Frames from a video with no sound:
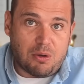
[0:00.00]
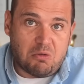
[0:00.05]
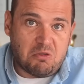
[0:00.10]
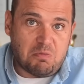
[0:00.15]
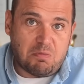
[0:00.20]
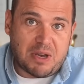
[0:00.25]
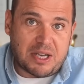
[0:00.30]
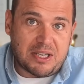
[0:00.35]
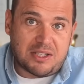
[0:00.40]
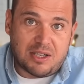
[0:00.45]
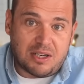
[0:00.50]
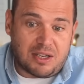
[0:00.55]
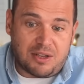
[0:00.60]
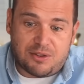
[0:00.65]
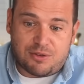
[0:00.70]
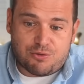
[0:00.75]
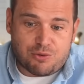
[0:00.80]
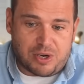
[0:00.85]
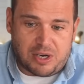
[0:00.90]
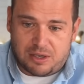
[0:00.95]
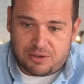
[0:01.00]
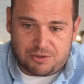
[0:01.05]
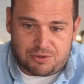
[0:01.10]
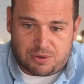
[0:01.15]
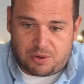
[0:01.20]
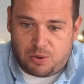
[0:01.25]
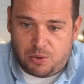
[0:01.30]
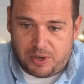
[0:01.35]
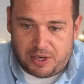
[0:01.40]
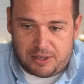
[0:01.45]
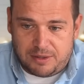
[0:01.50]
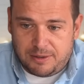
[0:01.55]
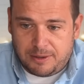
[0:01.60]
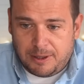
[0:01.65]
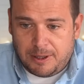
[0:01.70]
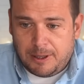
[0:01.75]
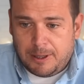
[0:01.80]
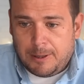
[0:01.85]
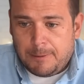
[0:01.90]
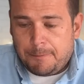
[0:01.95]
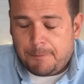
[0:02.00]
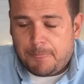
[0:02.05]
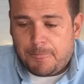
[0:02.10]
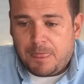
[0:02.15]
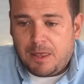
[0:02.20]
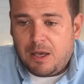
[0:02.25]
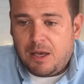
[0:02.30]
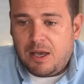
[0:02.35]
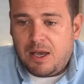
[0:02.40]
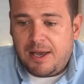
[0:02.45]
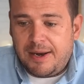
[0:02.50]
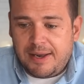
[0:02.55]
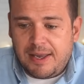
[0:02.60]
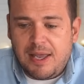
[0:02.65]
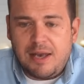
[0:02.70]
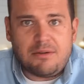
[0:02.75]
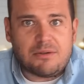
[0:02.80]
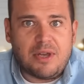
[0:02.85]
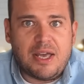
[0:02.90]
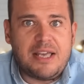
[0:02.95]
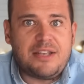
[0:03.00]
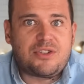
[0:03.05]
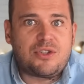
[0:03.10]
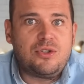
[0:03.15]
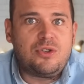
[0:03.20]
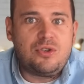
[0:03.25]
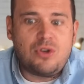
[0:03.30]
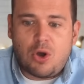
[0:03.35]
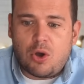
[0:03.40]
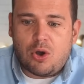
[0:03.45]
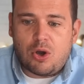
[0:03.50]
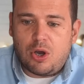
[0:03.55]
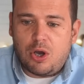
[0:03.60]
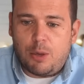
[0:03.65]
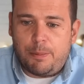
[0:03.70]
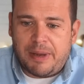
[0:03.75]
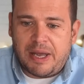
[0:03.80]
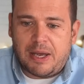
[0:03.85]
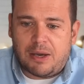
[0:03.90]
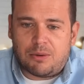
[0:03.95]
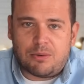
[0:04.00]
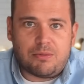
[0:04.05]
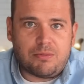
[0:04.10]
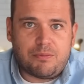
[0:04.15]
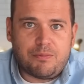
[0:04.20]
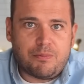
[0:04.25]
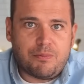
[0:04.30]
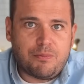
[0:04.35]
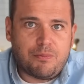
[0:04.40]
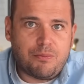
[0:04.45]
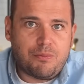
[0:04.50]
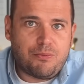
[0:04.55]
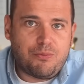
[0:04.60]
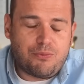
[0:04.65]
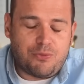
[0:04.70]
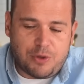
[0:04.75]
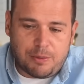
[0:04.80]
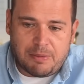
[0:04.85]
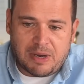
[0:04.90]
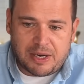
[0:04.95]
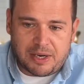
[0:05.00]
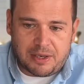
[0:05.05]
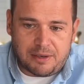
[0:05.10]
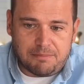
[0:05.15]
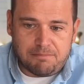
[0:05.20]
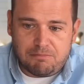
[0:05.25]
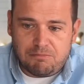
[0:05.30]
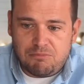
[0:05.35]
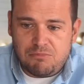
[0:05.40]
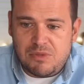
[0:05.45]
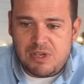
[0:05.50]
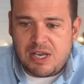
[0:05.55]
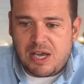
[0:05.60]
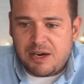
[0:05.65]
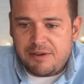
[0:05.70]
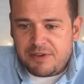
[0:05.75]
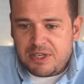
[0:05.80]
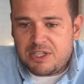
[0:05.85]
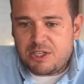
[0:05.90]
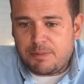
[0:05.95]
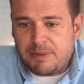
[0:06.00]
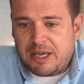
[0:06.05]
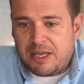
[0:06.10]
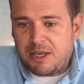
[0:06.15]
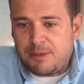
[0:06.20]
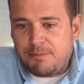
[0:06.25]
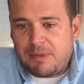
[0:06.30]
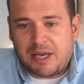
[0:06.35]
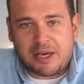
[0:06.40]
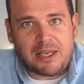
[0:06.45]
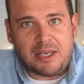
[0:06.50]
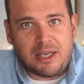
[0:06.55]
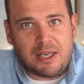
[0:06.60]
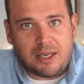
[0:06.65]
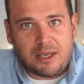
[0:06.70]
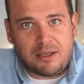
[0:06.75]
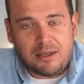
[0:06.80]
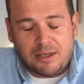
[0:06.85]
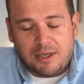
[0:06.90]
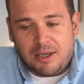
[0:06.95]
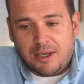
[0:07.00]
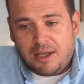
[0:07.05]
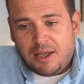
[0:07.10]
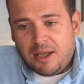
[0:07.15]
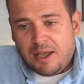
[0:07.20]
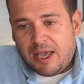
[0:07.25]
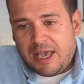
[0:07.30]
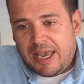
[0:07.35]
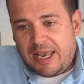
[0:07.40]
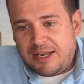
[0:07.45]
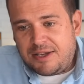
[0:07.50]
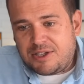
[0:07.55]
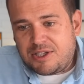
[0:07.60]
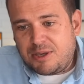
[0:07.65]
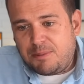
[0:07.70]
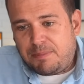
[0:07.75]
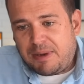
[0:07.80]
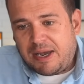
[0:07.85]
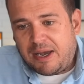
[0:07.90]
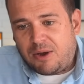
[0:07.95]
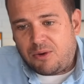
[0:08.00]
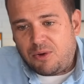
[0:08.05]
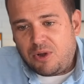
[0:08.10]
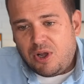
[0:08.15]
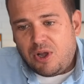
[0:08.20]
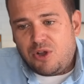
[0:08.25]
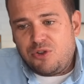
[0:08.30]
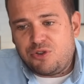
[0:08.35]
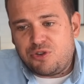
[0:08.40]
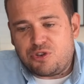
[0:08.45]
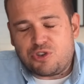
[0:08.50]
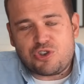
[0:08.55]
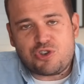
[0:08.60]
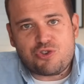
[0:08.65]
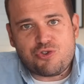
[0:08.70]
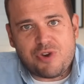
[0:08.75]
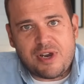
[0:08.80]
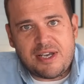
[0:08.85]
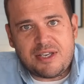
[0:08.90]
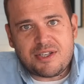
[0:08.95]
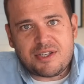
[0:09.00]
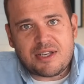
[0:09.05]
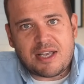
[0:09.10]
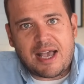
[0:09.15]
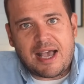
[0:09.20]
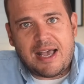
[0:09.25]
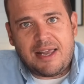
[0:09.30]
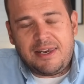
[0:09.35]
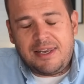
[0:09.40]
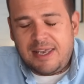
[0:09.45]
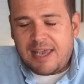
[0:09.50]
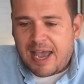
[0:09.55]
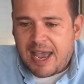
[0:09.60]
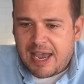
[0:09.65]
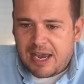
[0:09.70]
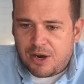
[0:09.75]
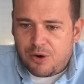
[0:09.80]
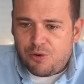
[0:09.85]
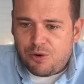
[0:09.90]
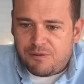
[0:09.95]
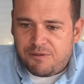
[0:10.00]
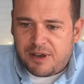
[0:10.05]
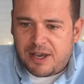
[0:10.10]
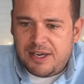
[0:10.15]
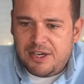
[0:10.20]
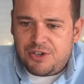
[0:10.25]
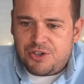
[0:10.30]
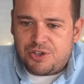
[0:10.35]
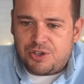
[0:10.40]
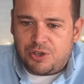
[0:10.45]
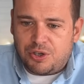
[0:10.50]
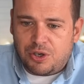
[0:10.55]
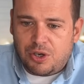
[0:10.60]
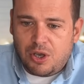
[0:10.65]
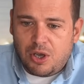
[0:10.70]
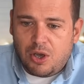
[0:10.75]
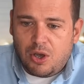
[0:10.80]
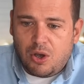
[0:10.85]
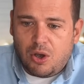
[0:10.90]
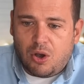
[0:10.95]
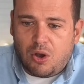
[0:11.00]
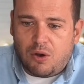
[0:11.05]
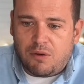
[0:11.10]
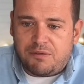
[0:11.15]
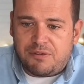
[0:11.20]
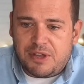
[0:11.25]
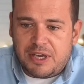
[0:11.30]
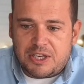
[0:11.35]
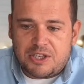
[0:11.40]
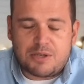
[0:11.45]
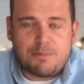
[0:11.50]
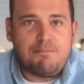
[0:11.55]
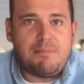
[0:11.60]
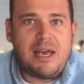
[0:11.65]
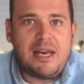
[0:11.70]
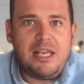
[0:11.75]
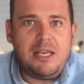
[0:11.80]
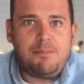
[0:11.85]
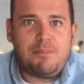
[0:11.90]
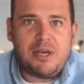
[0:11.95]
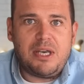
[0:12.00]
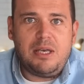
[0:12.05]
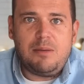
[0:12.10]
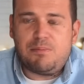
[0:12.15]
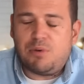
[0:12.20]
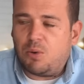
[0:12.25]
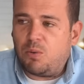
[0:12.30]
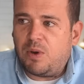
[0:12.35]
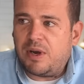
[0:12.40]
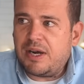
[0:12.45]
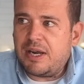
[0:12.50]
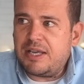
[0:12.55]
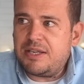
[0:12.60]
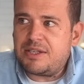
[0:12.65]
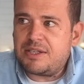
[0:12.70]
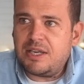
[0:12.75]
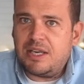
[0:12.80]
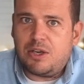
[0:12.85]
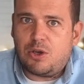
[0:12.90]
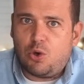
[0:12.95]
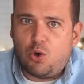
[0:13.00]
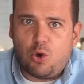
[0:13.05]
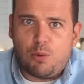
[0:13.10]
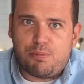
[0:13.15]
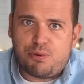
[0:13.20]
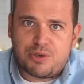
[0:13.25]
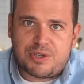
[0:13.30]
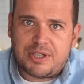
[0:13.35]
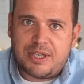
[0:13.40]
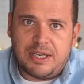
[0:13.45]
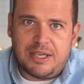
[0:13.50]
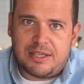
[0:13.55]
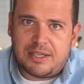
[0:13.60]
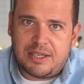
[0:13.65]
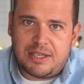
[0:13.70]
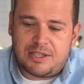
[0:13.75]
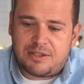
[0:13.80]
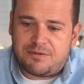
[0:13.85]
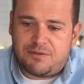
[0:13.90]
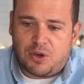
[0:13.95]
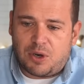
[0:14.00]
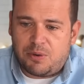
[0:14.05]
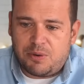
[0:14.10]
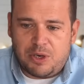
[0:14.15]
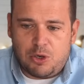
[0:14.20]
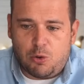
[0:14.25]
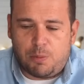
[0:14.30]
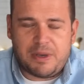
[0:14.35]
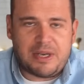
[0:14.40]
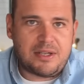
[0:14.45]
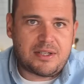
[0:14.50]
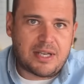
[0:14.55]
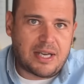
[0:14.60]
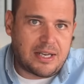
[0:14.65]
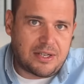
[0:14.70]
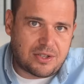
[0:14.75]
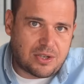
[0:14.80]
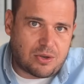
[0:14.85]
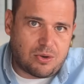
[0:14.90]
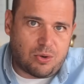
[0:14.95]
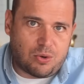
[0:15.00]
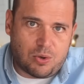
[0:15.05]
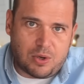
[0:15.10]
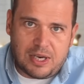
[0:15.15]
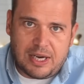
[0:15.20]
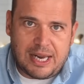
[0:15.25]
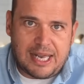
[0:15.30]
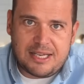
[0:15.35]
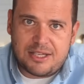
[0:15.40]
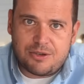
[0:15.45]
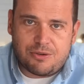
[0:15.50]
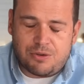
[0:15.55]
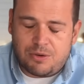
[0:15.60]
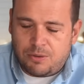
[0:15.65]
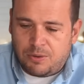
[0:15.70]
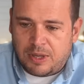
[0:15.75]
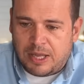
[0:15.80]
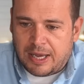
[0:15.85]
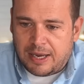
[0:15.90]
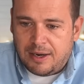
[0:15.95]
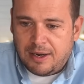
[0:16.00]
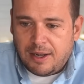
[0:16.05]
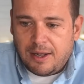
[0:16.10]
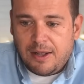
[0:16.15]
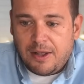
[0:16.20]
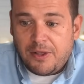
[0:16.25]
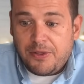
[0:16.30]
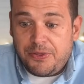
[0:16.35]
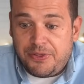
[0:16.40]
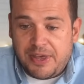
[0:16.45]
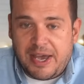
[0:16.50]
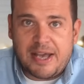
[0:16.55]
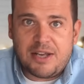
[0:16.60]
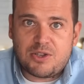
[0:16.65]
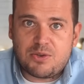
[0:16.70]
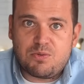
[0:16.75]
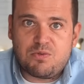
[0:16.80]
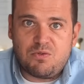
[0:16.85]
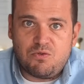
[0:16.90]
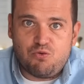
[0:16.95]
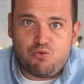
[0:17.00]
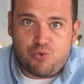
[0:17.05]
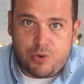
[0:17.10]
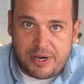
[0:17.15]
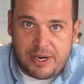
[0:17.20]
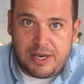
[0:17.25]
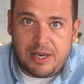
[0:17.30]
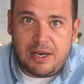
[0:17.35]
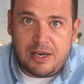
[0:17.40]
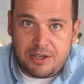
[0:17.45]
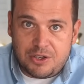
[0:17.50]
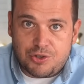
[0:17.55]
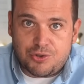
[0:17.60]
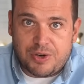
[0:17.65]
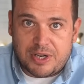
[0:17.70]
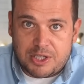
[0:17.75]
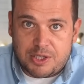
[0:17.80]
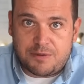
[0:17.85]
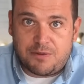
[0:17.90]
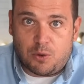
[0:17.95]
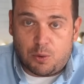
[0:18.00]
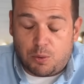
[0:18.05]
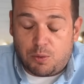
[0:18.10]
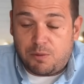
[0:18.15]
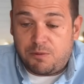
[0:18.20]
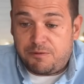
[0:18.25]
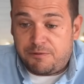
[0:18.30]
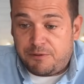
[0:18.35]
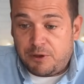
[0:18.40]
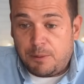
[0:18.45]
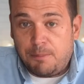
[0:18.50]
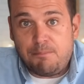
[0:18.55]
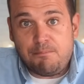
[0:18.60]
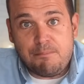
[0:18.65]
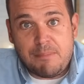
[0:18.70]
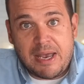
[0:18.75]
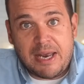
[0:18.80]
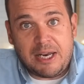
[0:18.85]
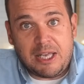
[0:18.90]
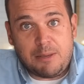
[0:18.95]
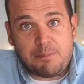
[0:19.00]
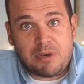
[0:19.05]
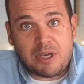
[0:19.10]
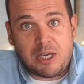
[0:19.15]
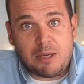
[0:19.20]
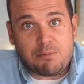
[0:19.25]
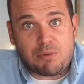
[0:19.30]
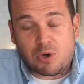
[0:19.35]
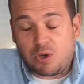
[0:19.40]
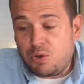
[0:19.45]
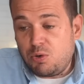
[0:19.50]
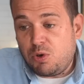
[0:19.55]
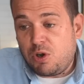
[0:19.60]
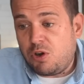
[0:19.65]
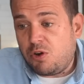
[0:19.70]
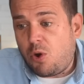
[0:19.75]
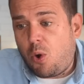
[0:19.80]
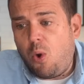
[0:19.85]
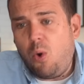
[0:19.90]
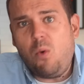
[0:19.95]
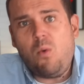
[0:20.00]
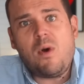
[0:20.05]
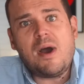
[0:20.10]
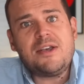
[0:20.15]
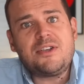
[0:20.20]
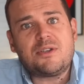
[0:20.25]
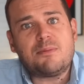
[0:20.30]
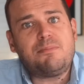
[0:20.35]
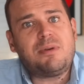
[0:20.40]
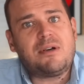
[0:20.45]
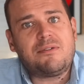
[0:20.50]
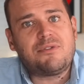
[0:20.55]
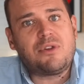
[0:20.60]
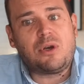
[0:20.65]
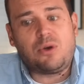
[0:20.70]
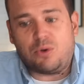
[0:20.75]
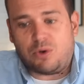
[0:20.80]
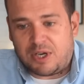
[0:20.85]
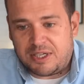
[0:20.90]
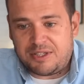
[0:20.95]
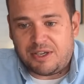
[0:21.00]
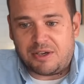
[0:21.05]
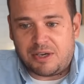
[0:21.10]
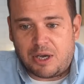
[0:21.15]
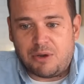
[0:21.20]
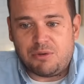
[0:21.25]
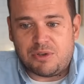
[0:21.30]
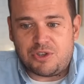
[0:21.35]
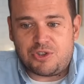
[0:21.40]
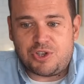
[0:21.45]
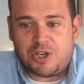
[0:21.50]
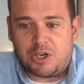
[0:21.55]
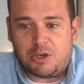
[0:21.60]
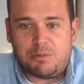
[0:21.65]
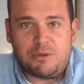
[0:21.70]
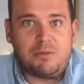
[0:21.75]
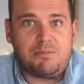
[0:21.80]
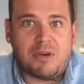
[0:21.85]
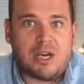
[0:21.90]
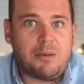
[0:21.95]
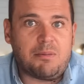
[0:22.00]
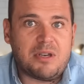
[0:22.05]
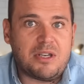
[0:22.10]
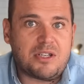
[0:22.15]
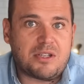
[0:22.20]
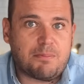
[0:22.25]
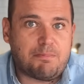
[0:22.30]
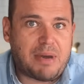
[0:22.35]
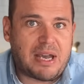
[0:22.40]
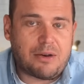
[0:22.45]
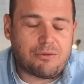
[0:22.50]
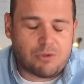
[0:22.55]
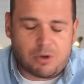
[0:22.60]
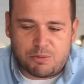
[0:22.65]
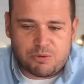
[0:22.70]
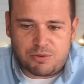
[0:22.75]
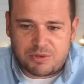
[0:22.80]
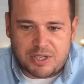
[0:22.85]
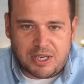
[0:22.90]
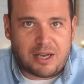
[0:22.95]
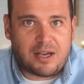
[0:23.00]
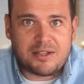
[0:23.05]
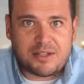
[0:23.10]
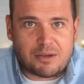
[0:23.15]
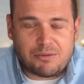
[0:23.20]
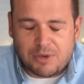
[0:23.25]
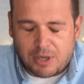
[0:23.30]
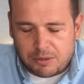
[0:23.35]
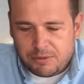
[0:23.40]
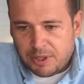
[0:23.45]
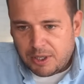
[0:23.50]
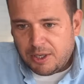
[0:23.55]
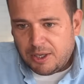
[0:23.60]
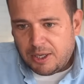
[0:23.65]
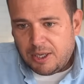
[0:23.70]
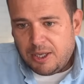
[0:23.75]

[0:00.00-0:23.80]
at basically 300 quid. And again, it's not about the money. None of it's about the money here. It's about the stress and the aggravation of this. Many people, when they see court proceedings following you're being taken to court, a letter and all that, that's really stressful for many people who are always above the law. I don't know this gentleman. Maybe he's a bank robber or something. I don't know.